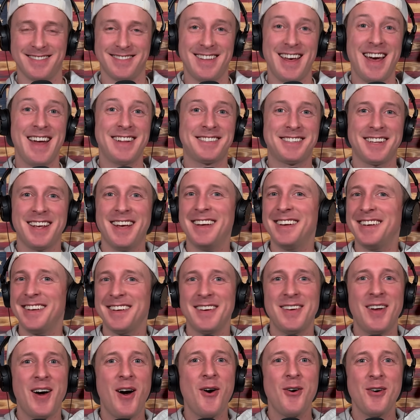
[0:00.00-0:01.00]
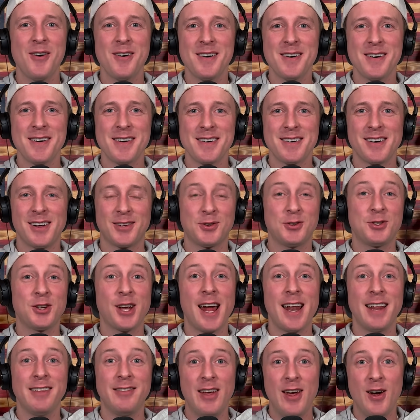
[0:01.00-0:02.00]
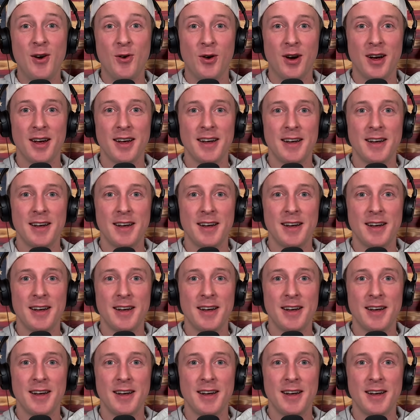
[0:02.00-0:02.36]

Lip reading: That's what you got to do.